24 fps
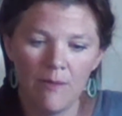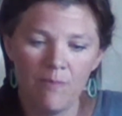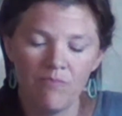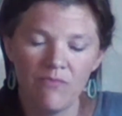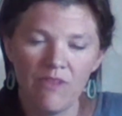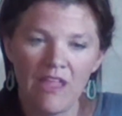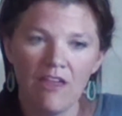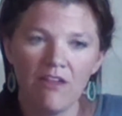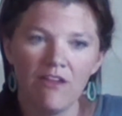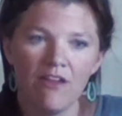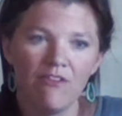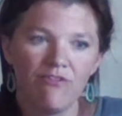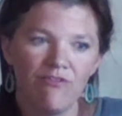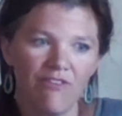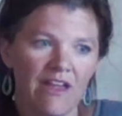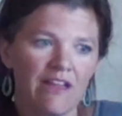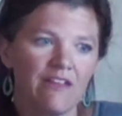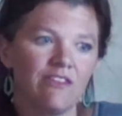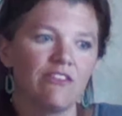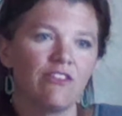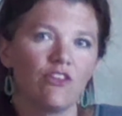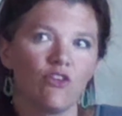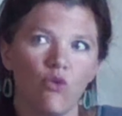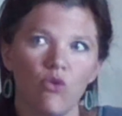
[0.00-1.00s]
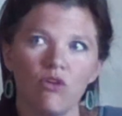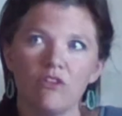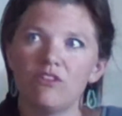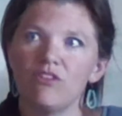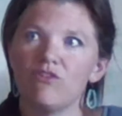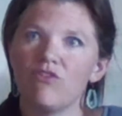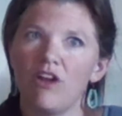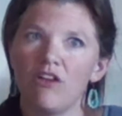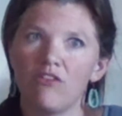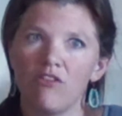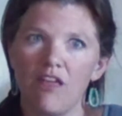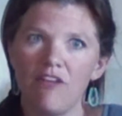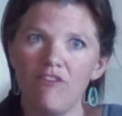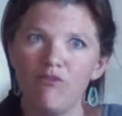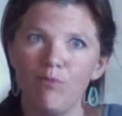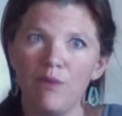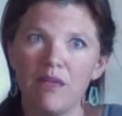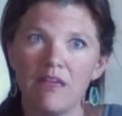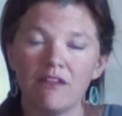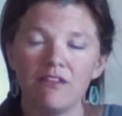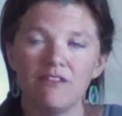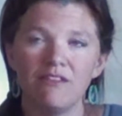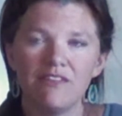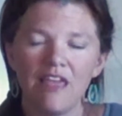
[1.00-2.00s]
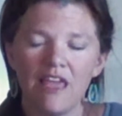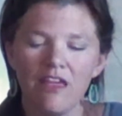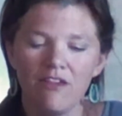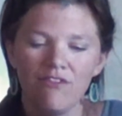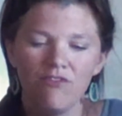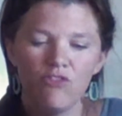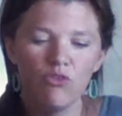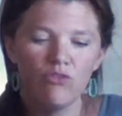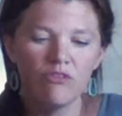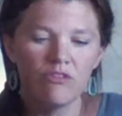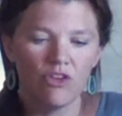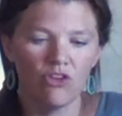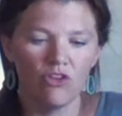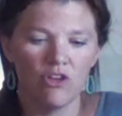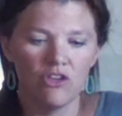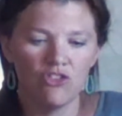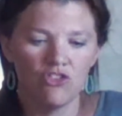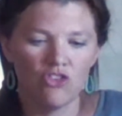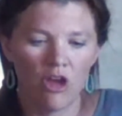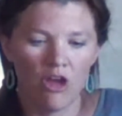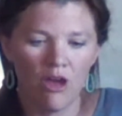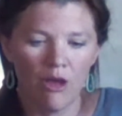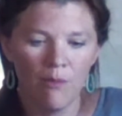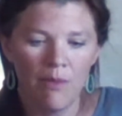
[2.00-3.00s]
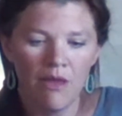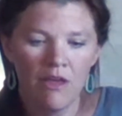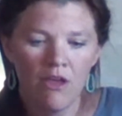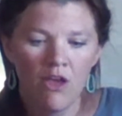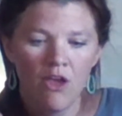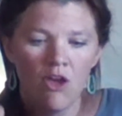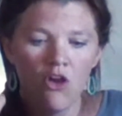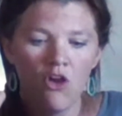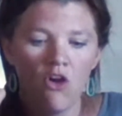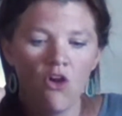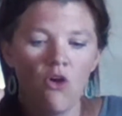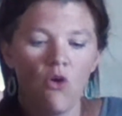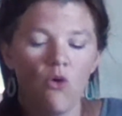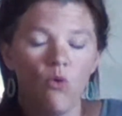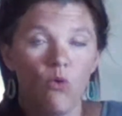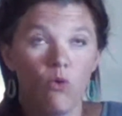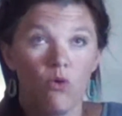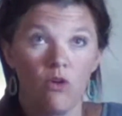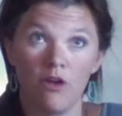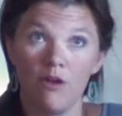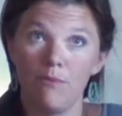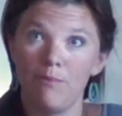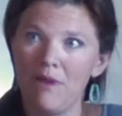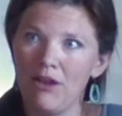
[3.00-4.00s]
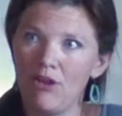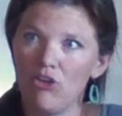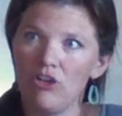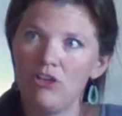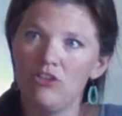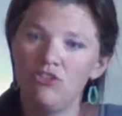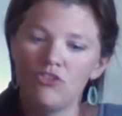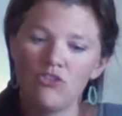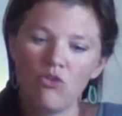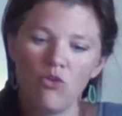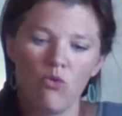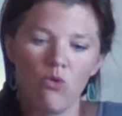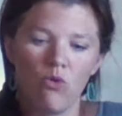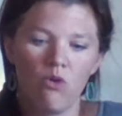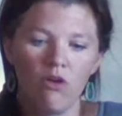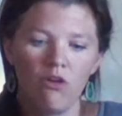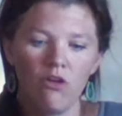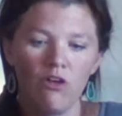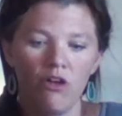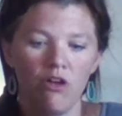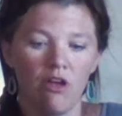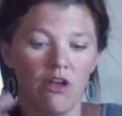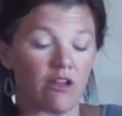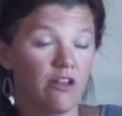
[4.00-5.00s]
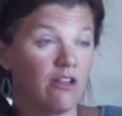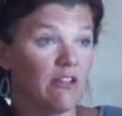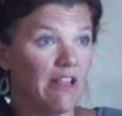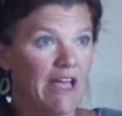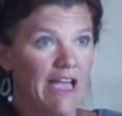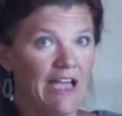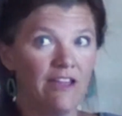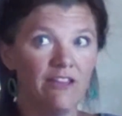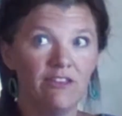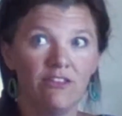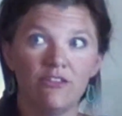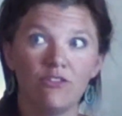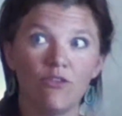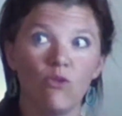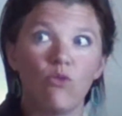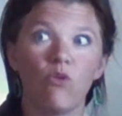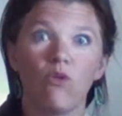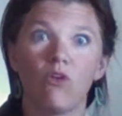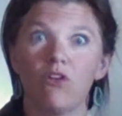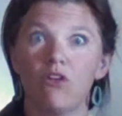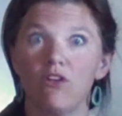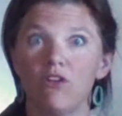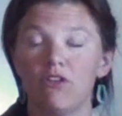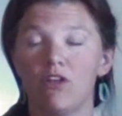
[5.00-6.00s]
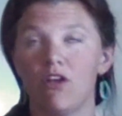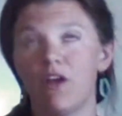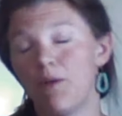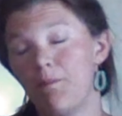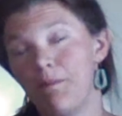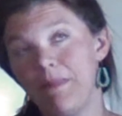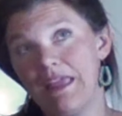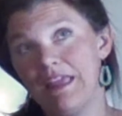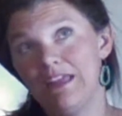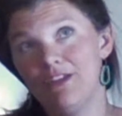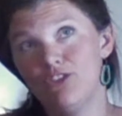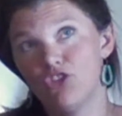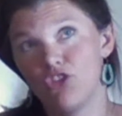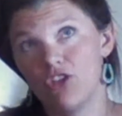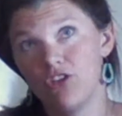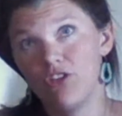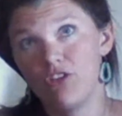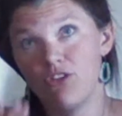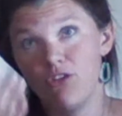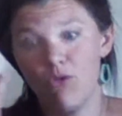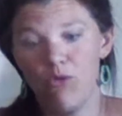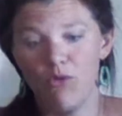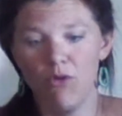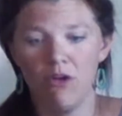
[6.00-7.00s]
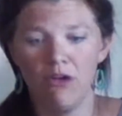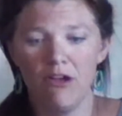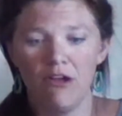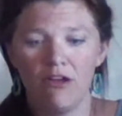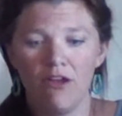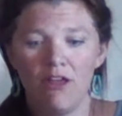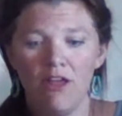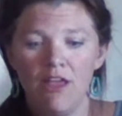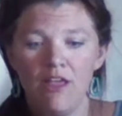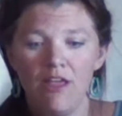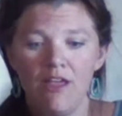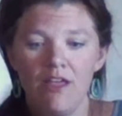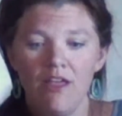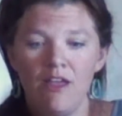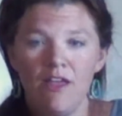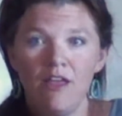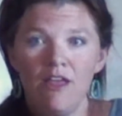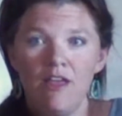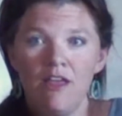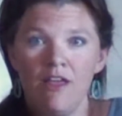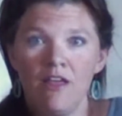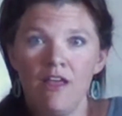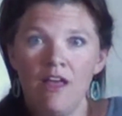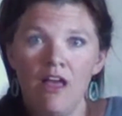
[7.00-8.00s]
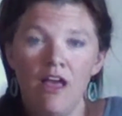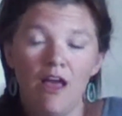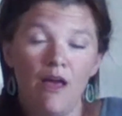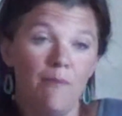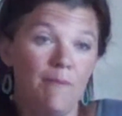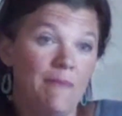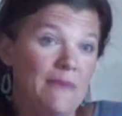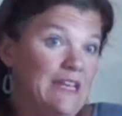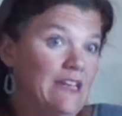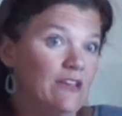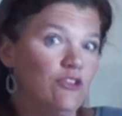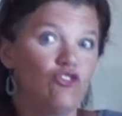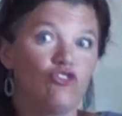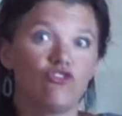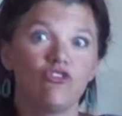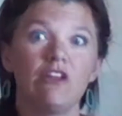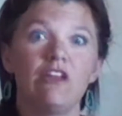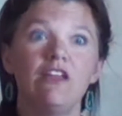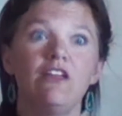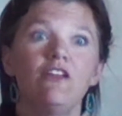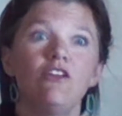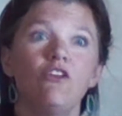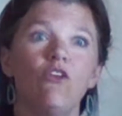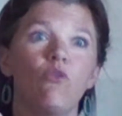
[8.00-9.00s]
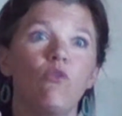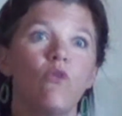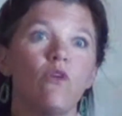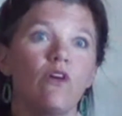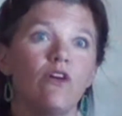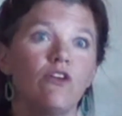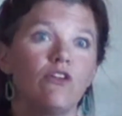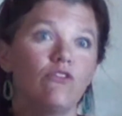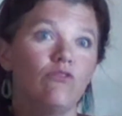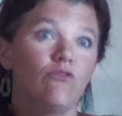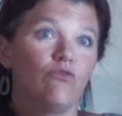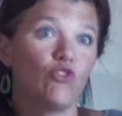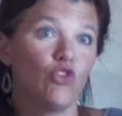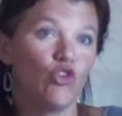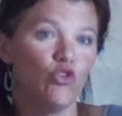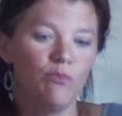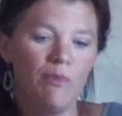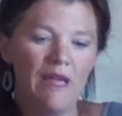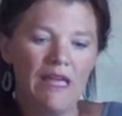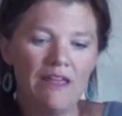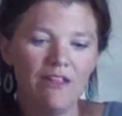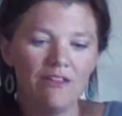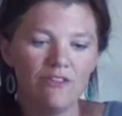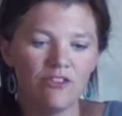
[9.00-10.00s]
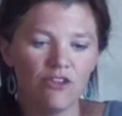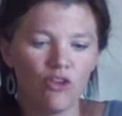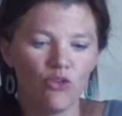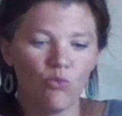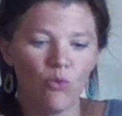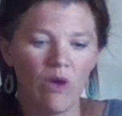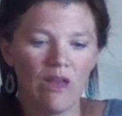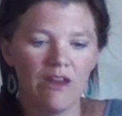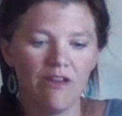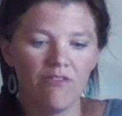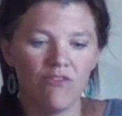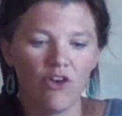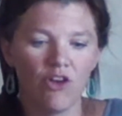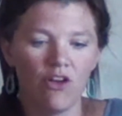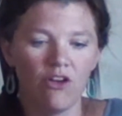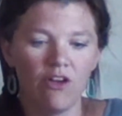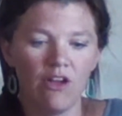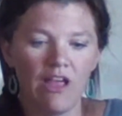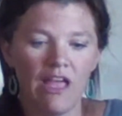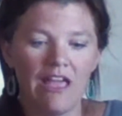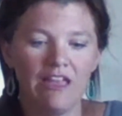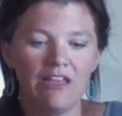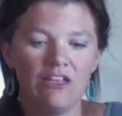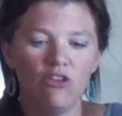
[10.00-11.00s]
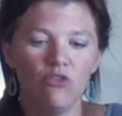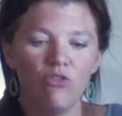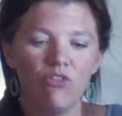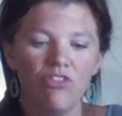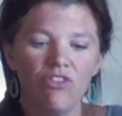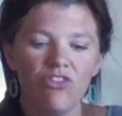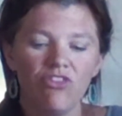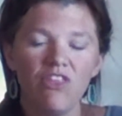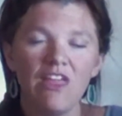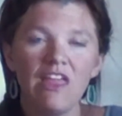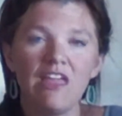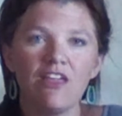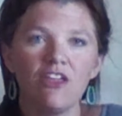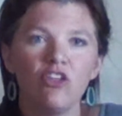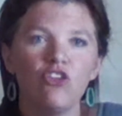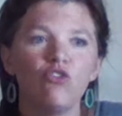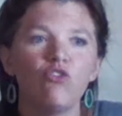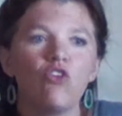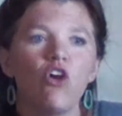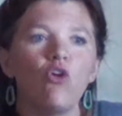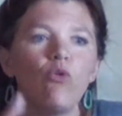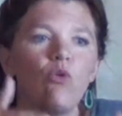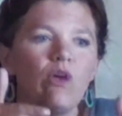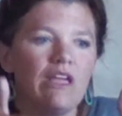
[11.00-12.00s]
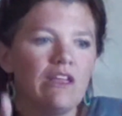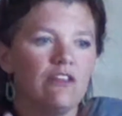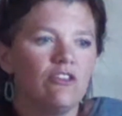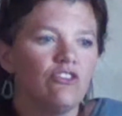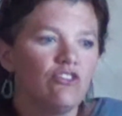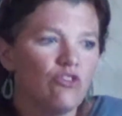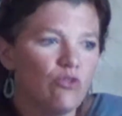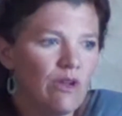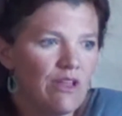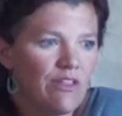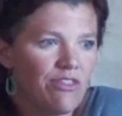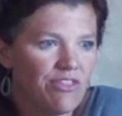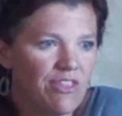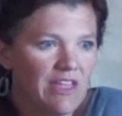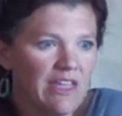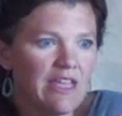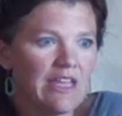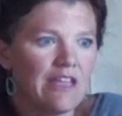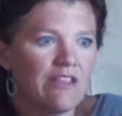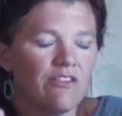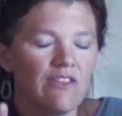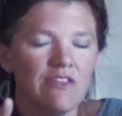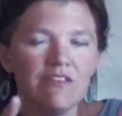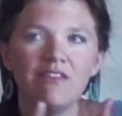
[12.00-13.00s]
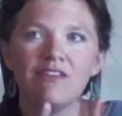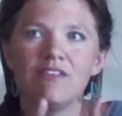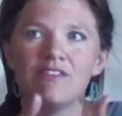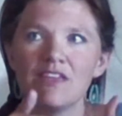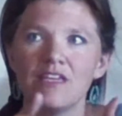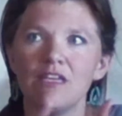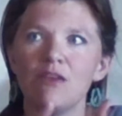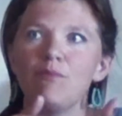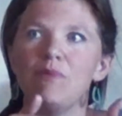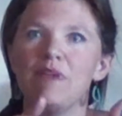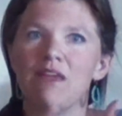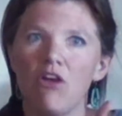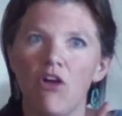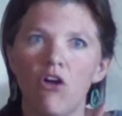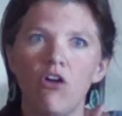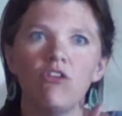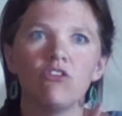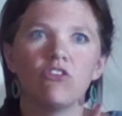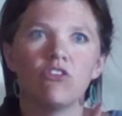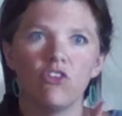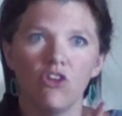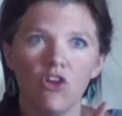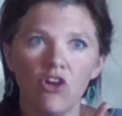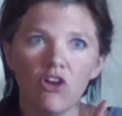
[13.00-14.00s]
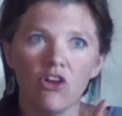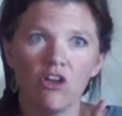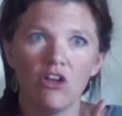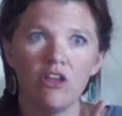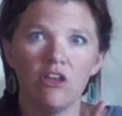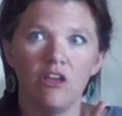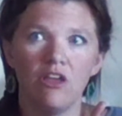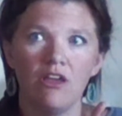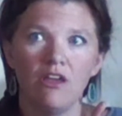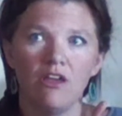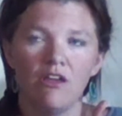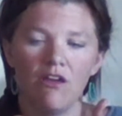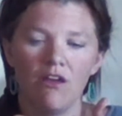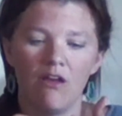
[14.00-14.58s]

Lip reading: it affects the course of our life. Because say if you start a job or a marriage or a class or a major or a ministry or roommates or whatever, and you go into it thinking this is going to be all good,